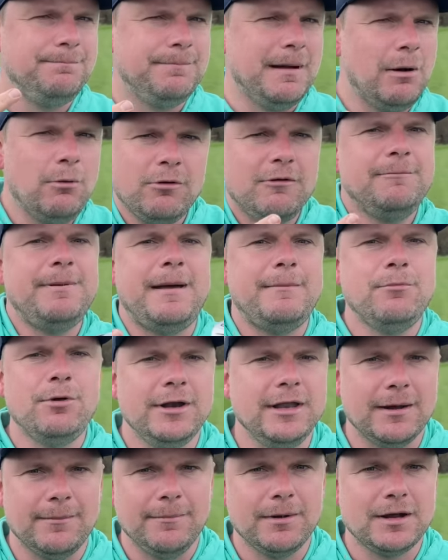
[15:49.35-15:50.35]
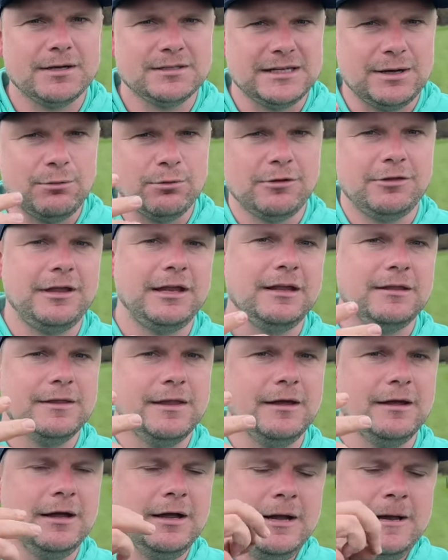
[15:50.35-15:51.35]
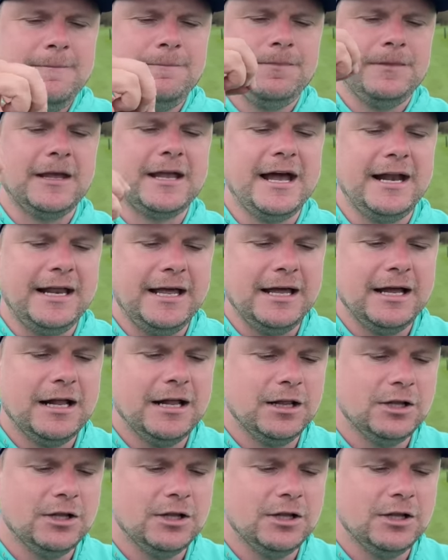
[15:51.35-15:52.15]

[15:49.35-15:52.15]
I wouldn't have bet money on because I would think that the kind of